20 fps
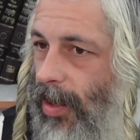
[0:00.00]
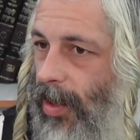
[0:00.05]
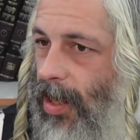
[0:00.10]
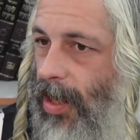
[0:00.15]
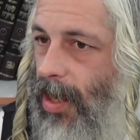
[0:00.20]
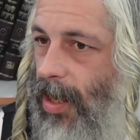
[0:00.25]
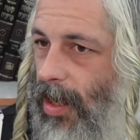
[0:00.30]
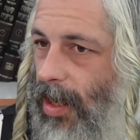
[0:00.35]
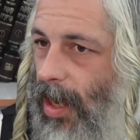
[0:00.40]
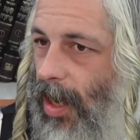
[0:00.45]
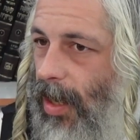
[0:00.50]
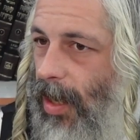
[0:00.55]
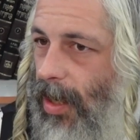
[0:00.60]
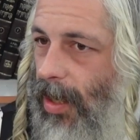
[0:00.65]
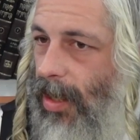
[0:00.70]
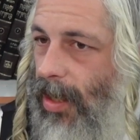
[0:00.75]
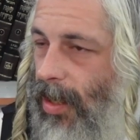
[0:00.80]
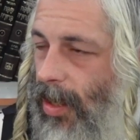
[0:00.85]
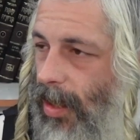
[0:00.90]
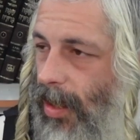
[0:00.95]
The
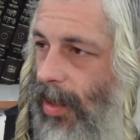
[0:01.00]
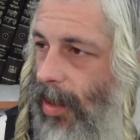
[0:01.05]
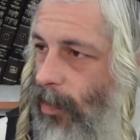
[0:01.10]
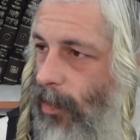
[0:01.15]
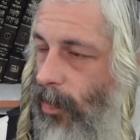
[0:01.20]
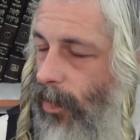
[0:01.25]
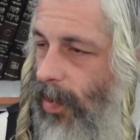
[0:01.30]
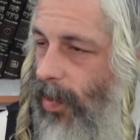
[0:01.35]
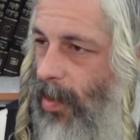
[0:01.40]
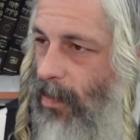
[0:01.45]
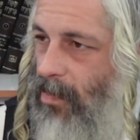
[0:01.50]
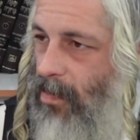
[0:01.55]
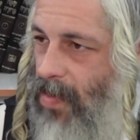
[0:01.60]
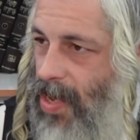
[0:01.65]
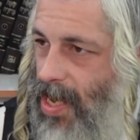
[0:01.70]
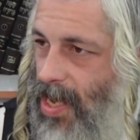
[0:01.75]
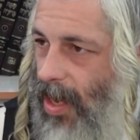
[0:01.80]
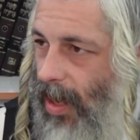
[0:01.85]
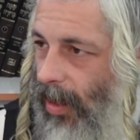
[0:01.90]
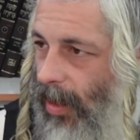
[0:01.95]

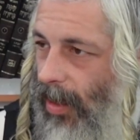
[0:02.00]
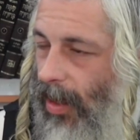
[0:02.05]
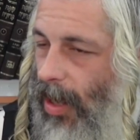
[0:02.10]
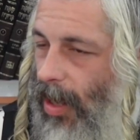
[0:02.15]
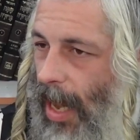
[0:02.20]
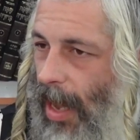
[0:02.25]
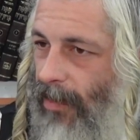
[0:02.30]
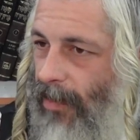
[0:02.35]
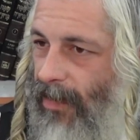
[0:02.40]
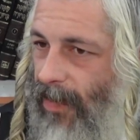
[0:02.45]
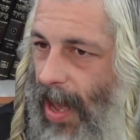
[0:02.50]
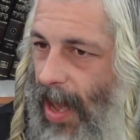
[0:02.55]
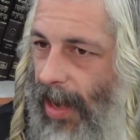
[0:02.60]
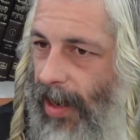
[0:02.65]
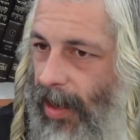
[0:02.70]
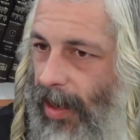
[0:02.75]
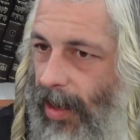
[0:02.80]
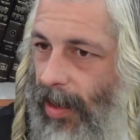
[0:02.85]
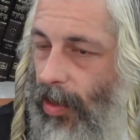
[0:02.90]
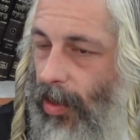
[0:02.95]
being,
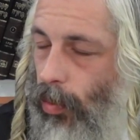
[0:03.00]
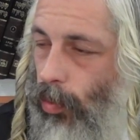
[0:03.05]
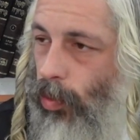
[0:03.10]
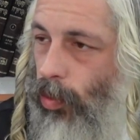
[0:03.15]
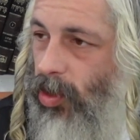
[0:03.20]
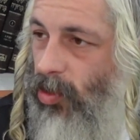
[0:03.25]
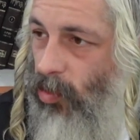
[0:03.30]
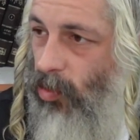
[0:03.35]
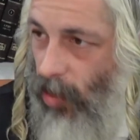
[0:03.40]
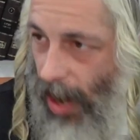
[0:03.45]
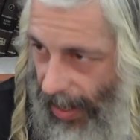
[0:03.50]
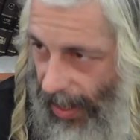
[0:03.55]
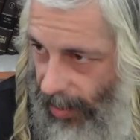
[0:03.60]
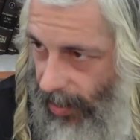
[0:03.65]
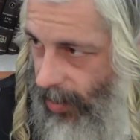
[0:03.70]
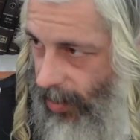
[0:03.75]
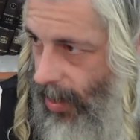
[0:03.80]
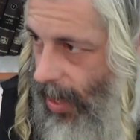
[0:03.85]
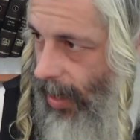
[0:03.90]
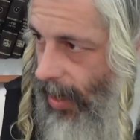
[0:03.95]
Havaya, was
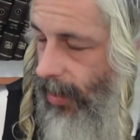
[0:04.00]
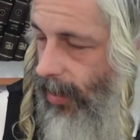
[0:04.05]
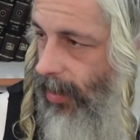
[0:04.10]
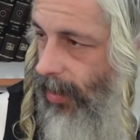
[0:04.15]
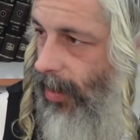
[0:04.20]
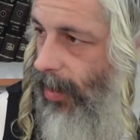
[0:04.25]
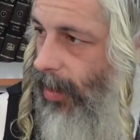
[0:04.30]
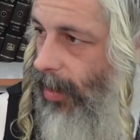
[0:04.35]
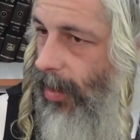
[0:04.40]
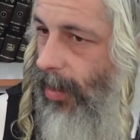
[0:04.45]
recognized